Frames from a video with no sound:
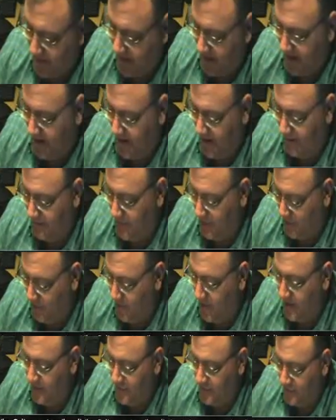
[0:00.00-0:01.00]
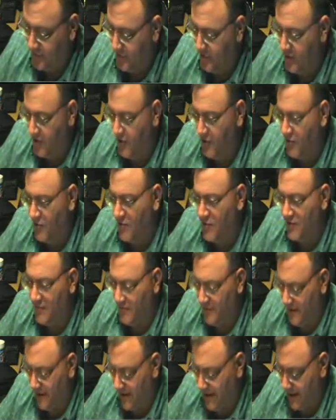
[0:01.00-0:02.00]
and I'm going through
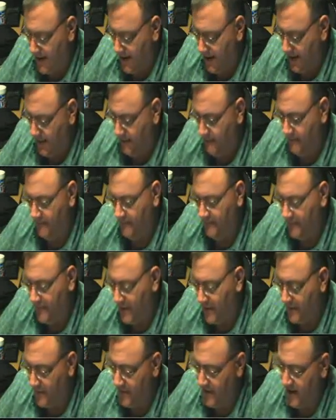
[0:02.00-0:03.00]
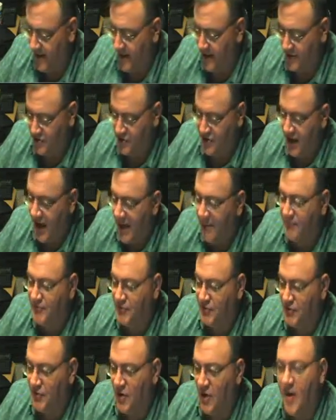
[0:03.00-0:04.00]
the um, the
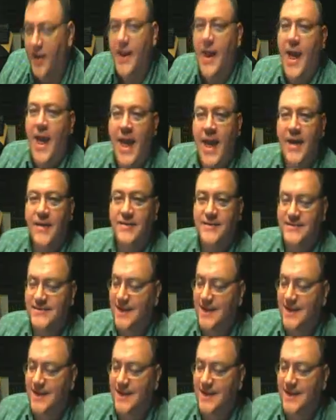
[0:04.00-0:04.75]
chapter on hand